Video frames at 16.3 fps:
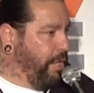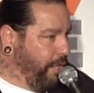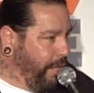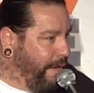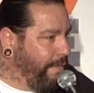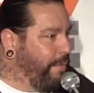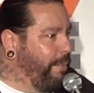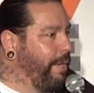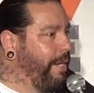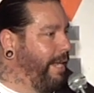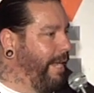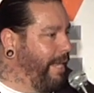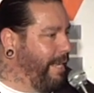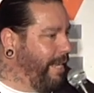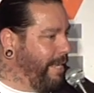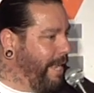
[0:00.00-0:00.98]
You ever wanna
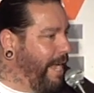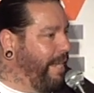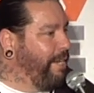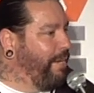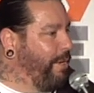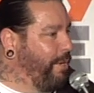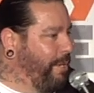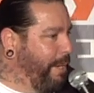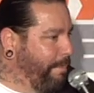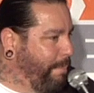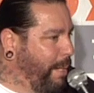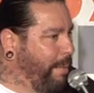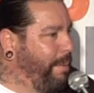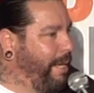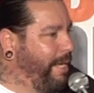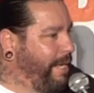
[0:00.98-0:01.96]
hit a 9-year-old in
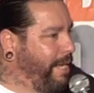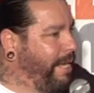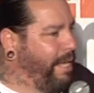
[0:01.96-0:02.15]
public?